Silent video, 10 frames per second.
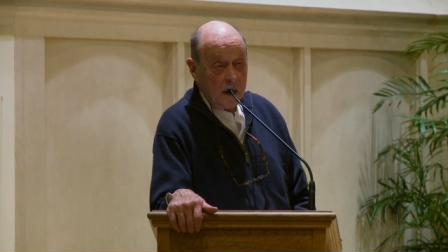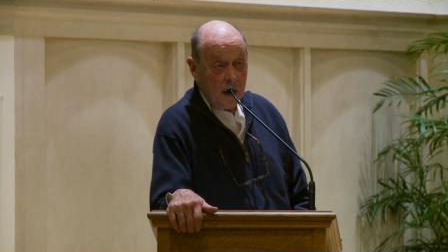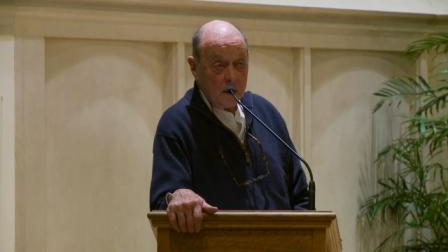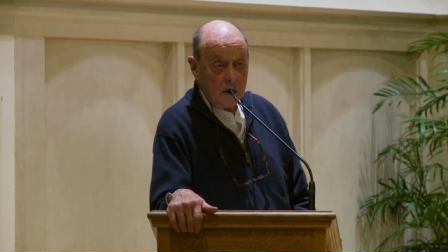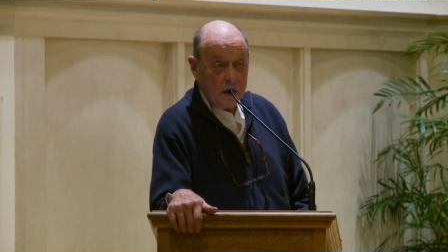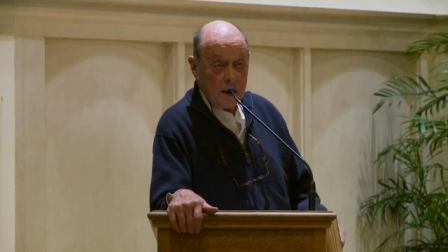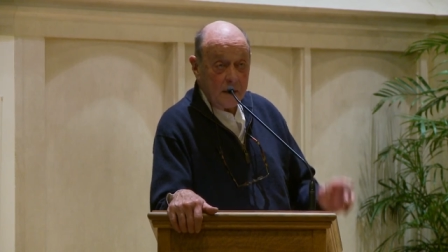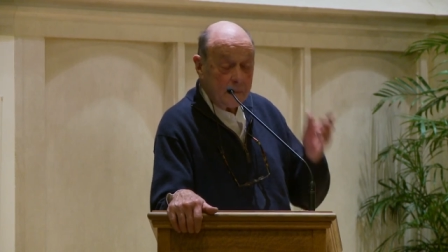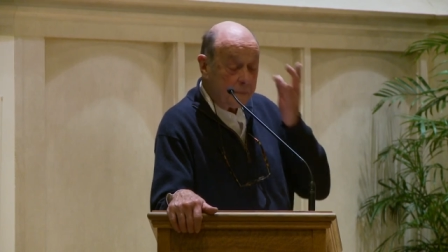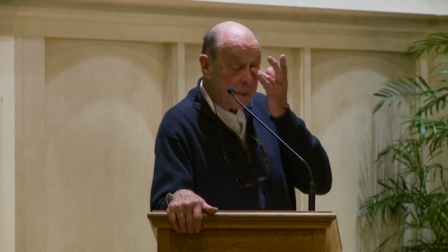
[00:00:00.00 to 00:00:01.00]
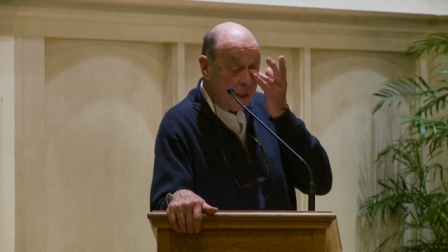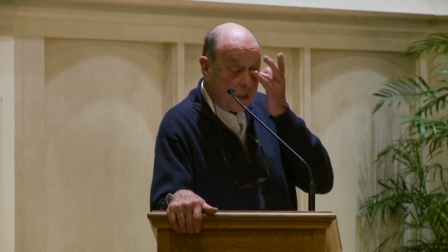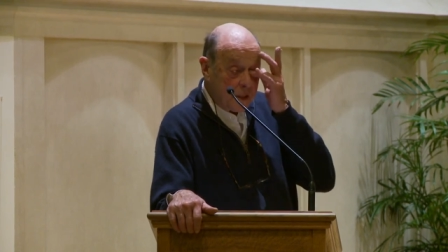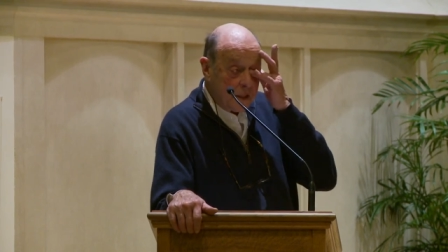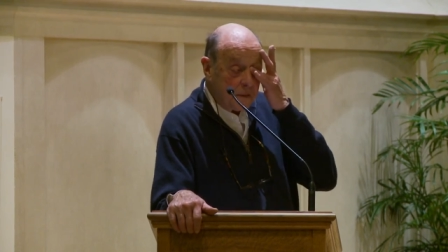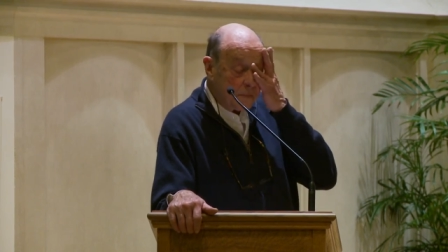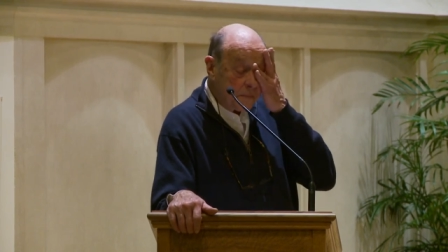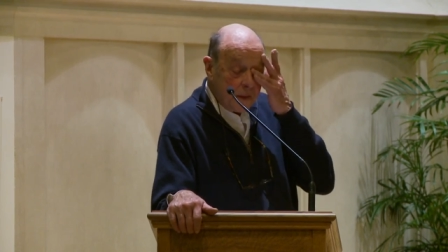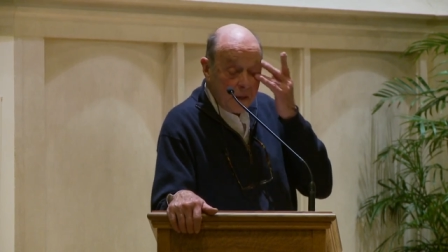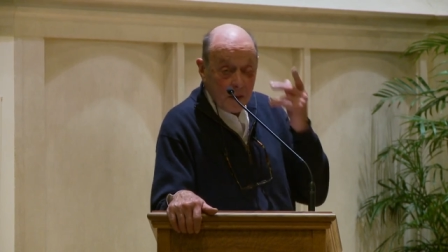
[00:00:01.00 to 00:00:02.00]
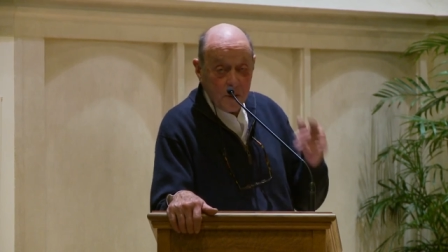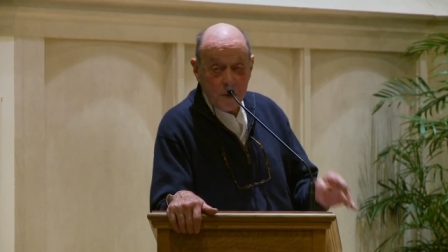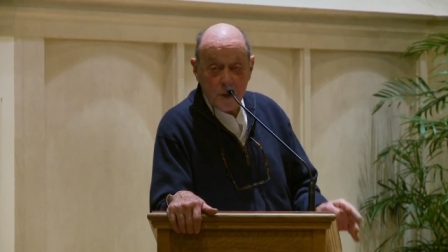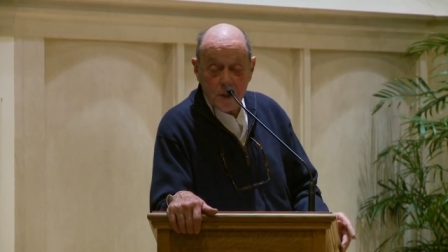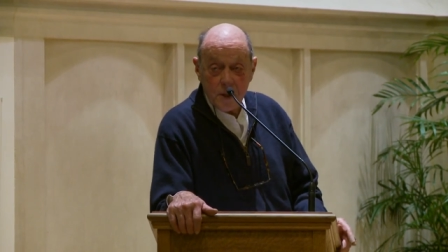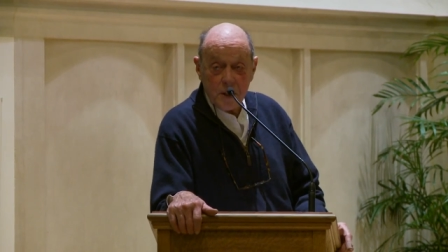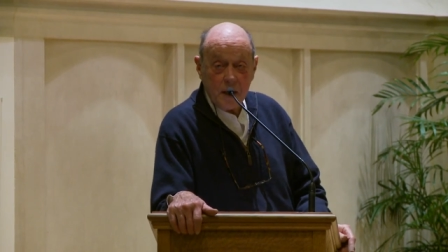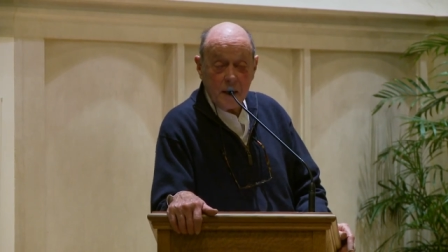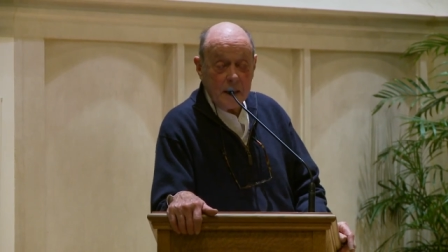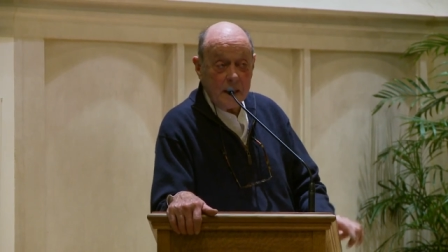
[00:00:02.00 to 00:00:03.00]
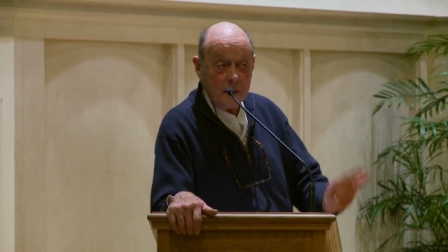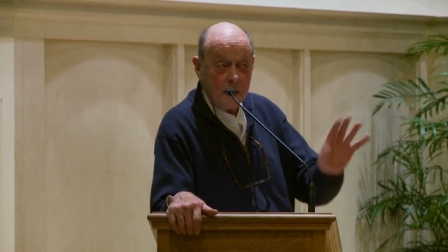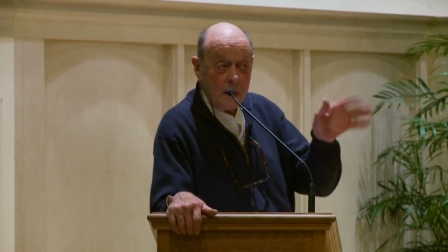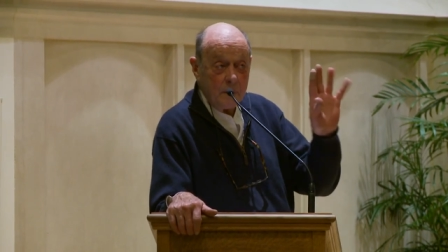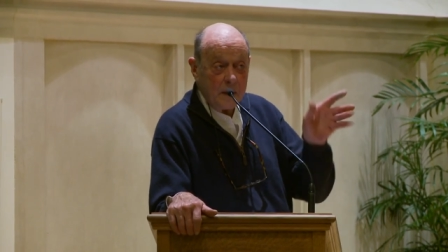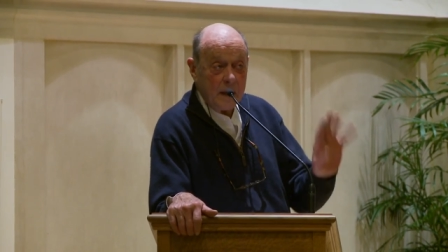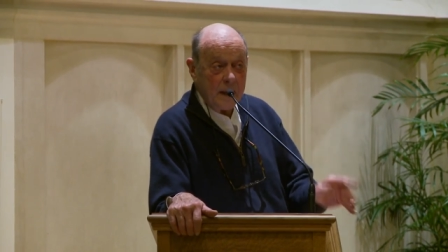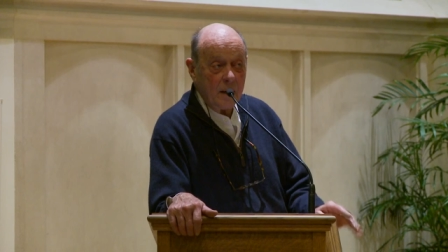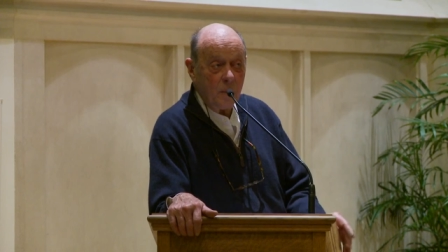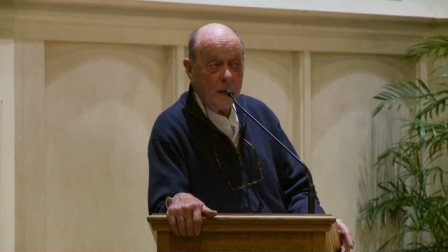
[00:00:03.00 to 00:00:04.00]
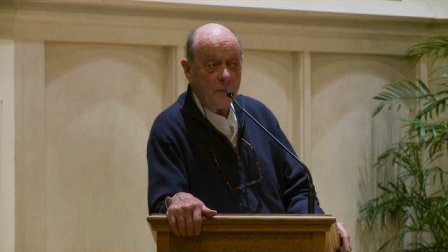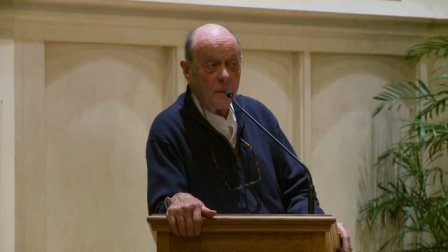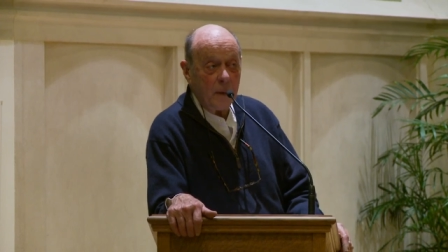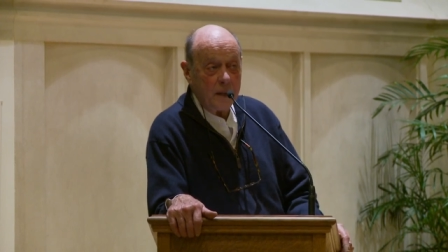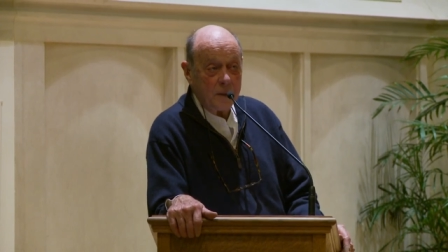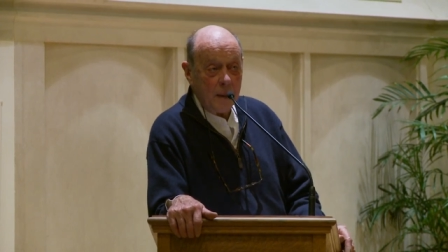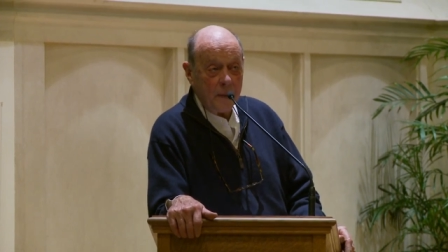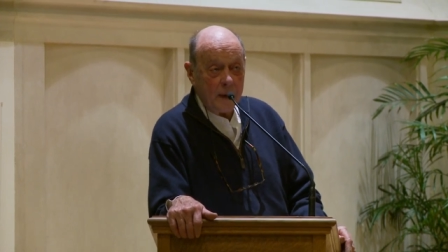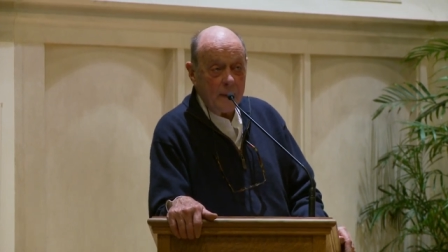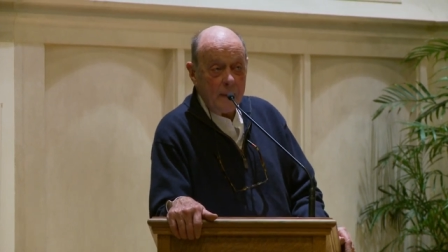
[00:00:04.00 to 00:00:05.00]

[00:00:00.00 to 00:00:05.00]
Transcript: The other thing, it's a, another statistic. Again, I'm getting away from my topic,